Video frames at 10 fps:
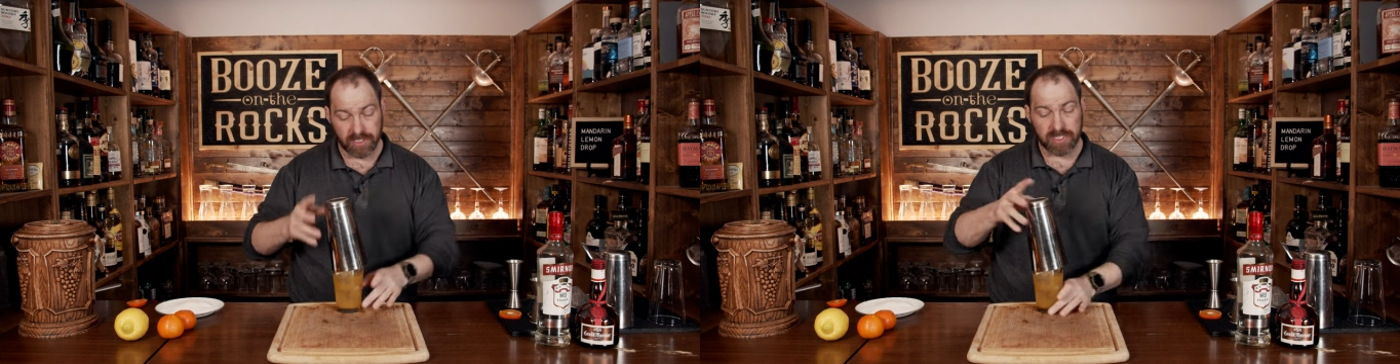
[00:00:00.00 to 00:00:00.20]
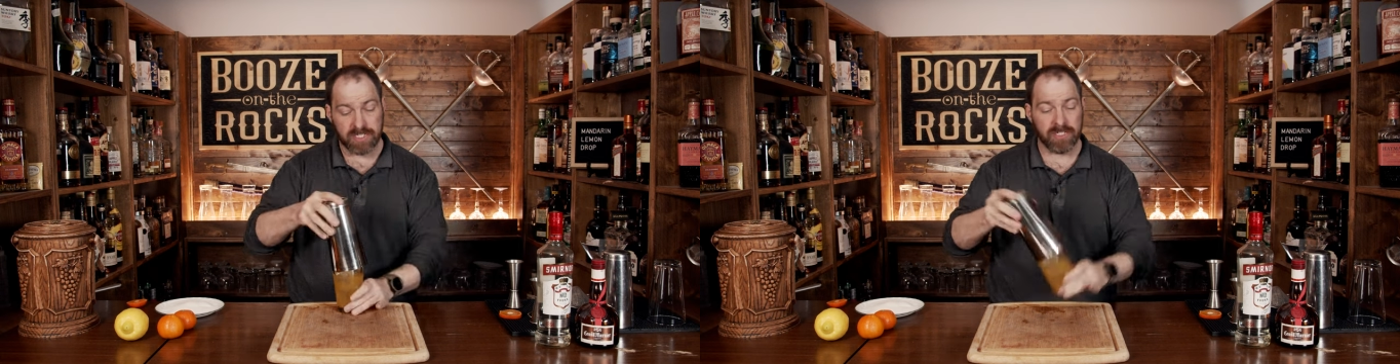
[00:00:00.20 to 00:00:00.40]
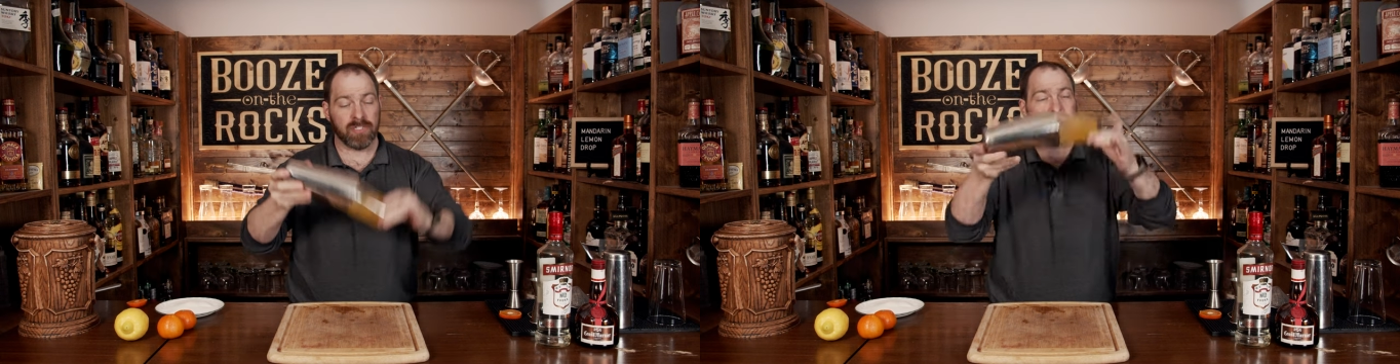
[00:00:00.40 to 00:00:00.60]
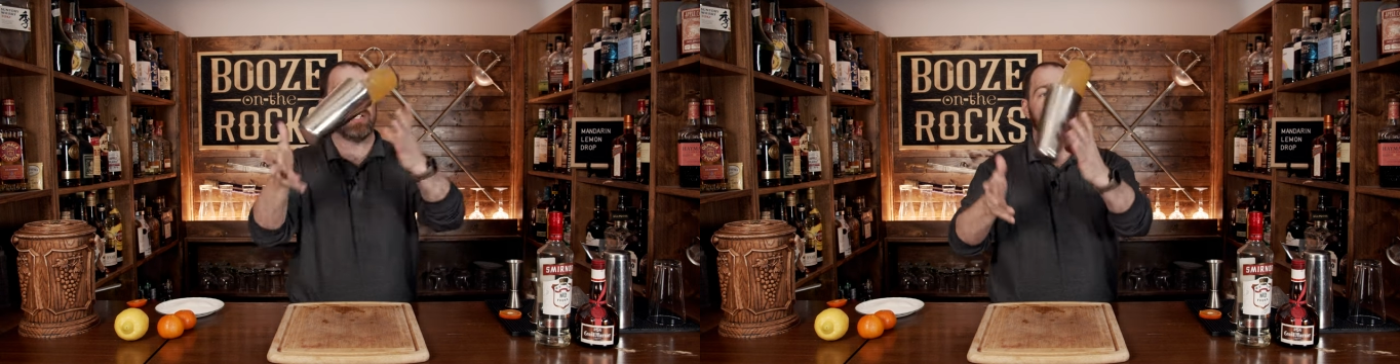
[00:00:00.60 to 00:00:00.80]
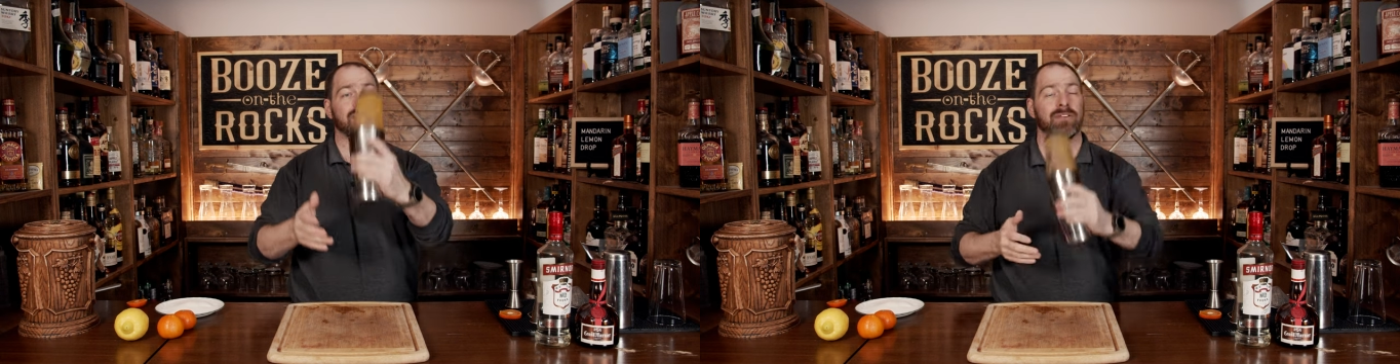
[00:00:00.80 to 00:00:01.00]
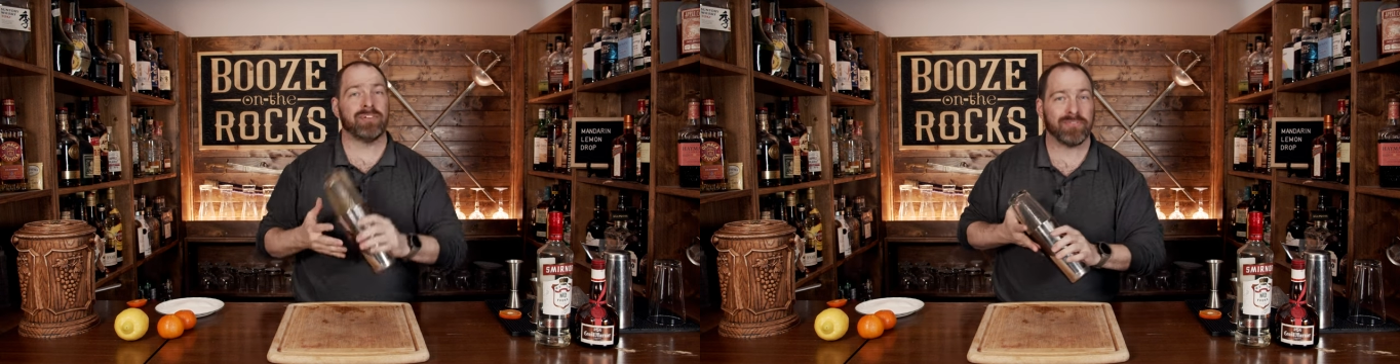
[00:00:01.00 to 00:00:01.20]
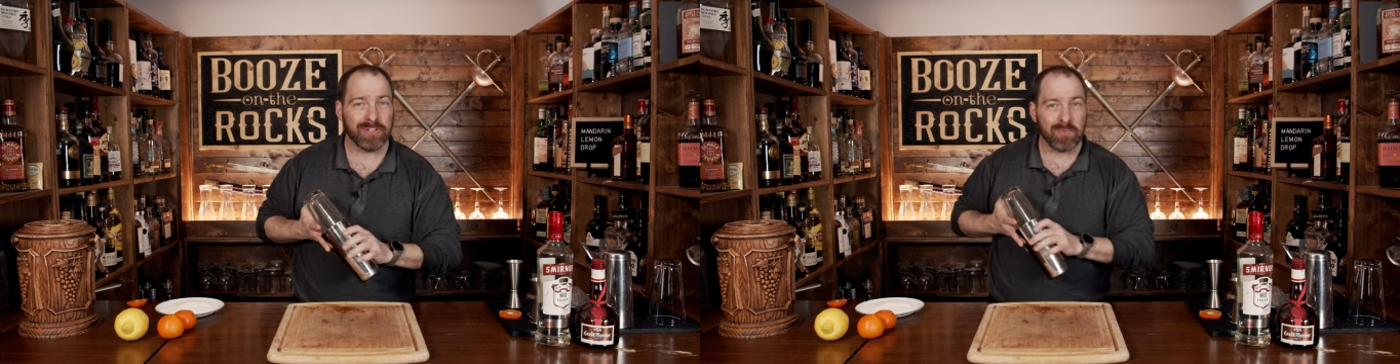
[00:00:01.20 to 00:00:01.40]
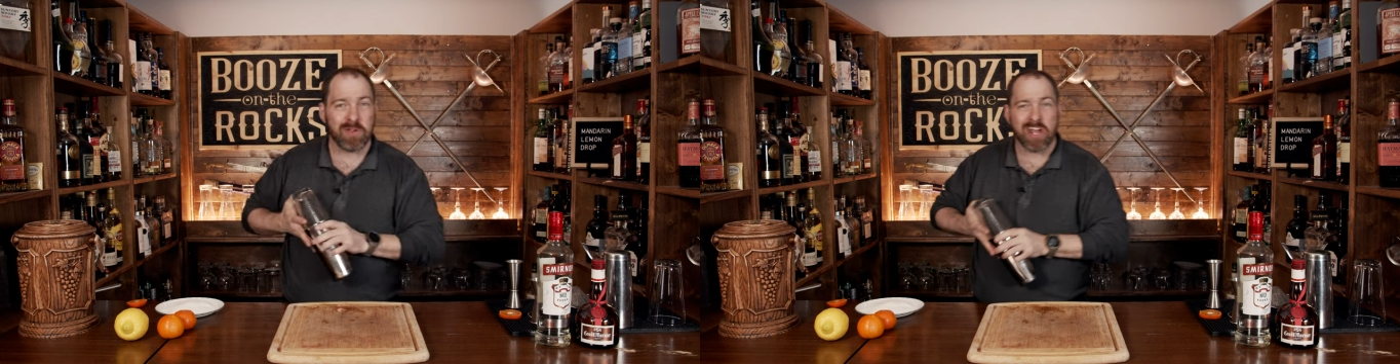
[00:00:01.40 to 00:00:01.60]
good seal. Give it a
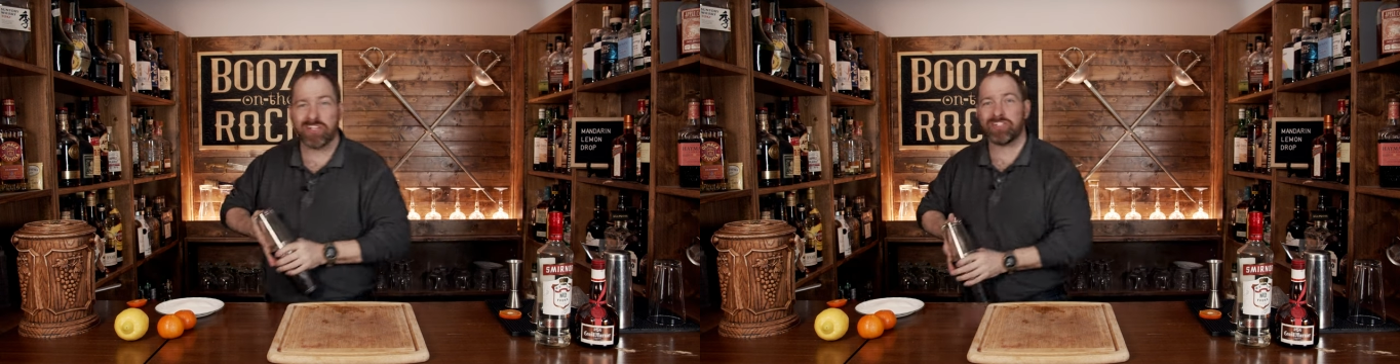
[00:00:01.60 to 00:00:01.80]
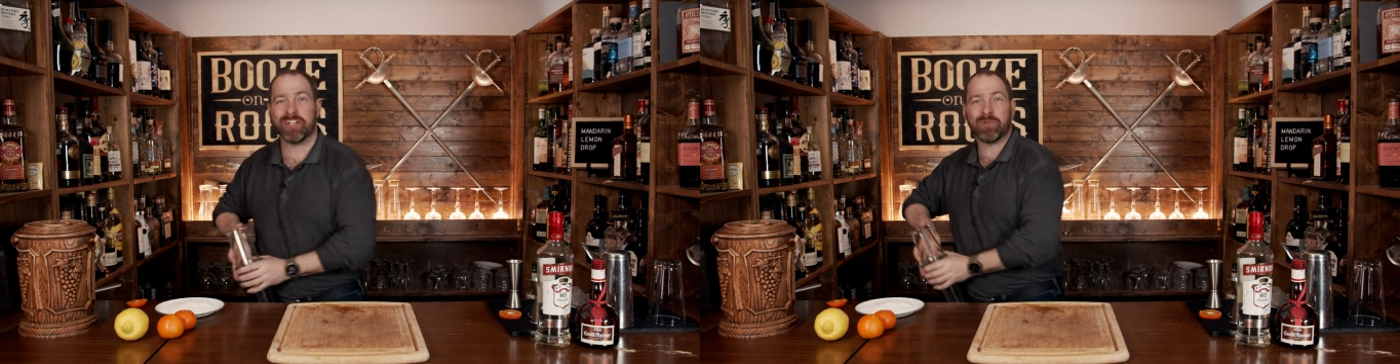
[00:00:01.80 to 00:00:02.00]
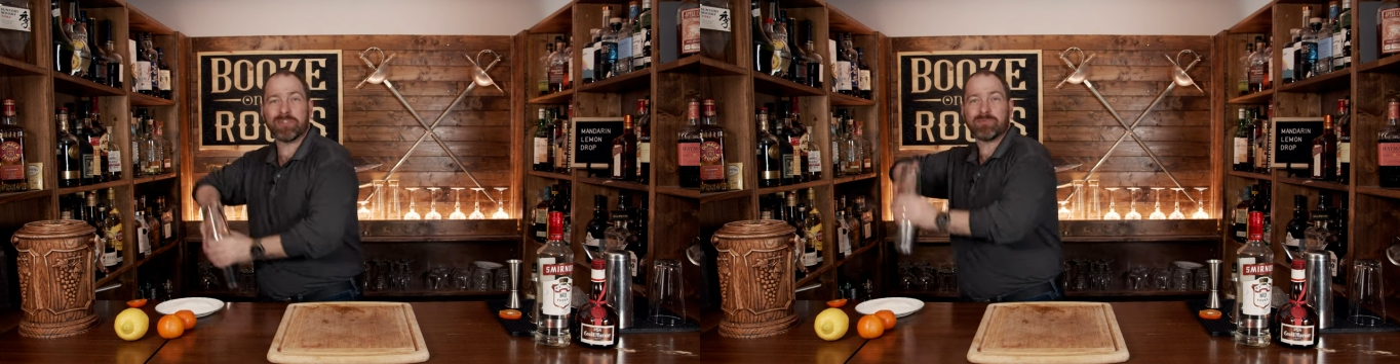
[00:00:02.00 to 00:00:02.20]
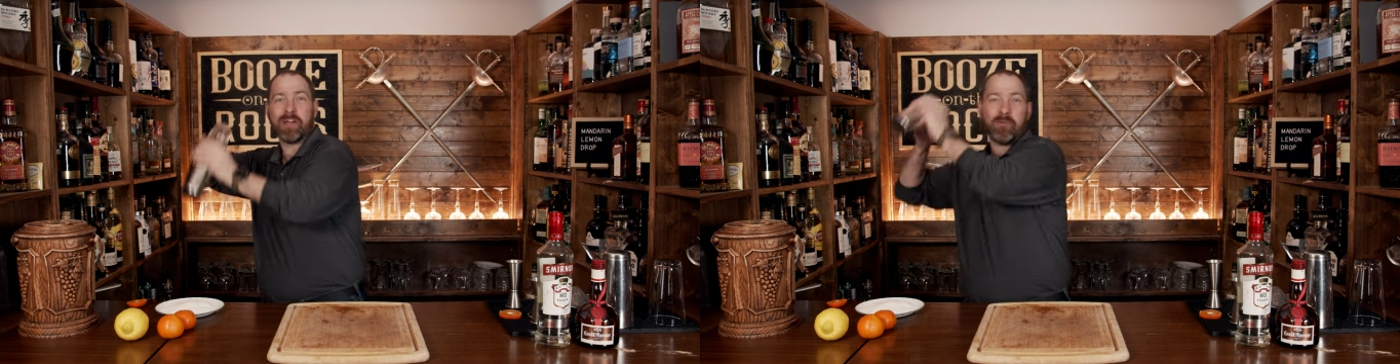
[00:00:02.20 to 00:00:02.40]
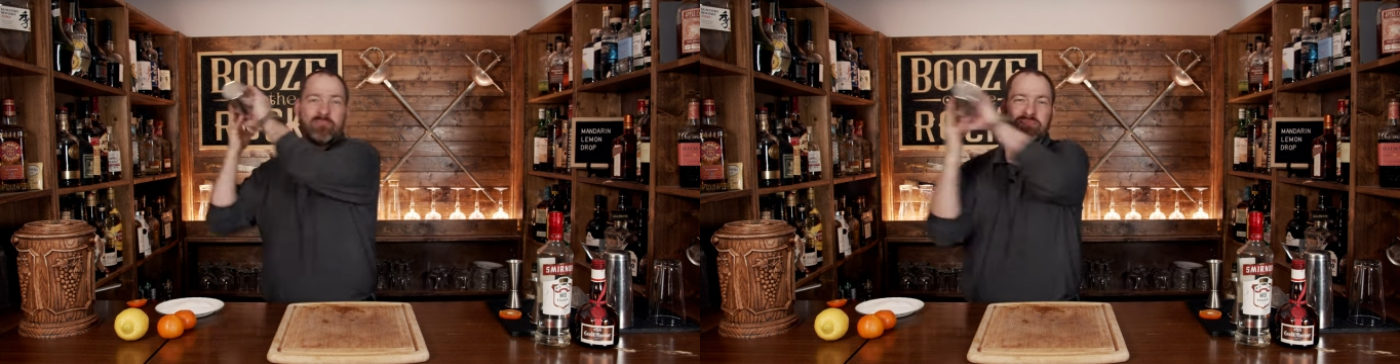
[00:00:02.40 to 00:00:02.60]
flick, shake it with a smile.